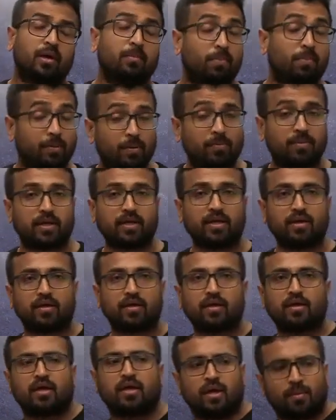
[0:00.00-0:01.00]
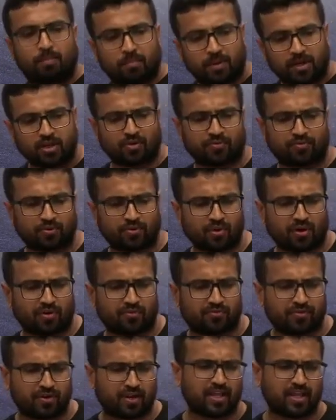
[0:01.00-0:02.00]
Probably, many of you are
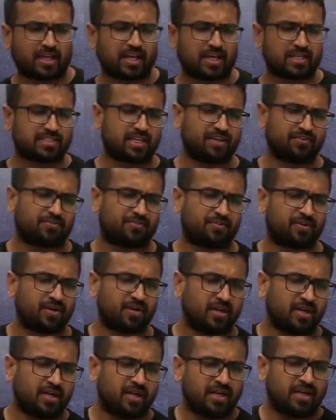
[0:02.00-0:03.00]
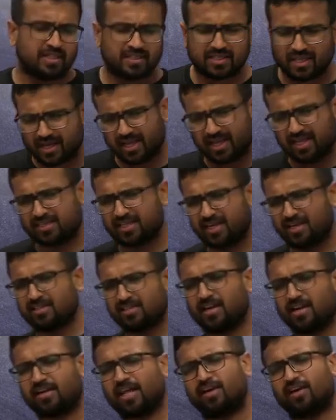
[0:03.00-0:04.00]
feeling as if, sir, is it
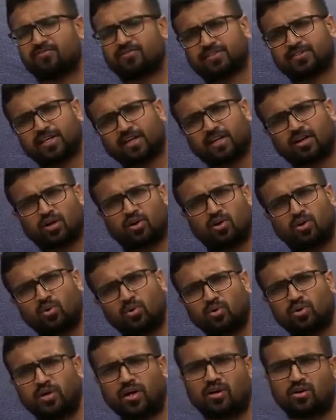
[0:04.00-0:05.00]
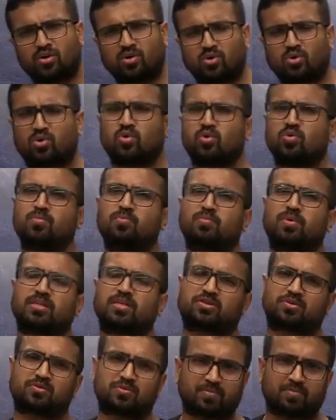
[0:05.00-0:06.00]
that I have secluded too
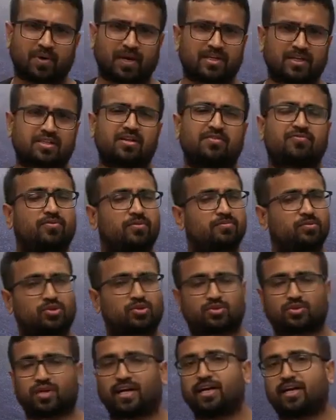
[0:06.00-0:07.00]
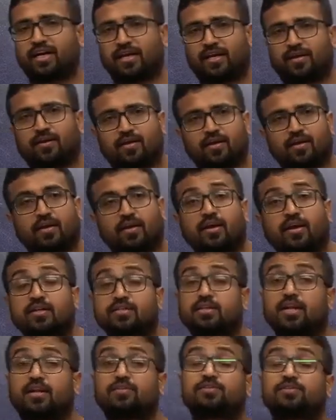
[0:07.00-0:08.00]
much myself from the society?
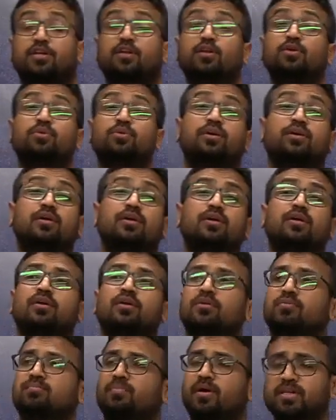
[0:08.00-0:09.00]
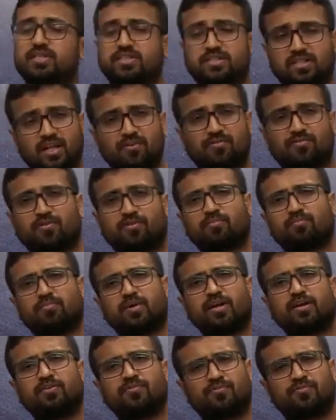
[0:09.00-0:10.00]
Sir, I've secluded myself from
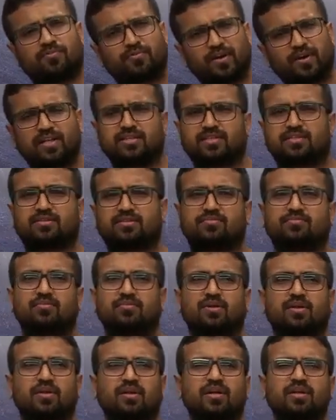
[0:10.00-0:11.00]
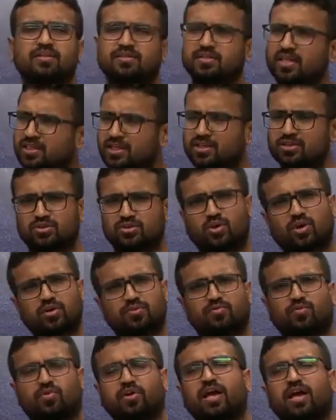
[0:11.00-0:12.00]
my friends. This is
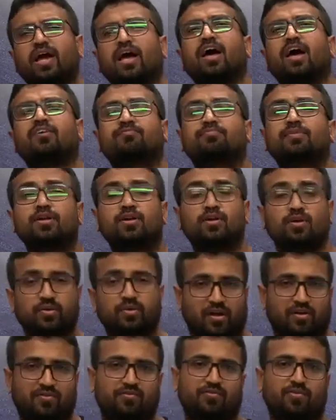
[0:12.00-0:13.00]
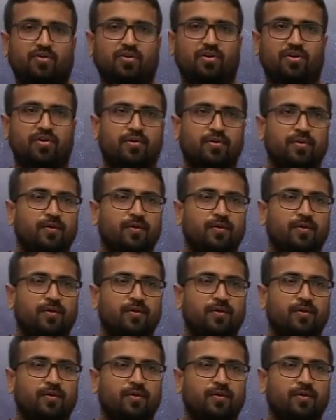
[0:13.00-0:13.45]
not what I have been looking for.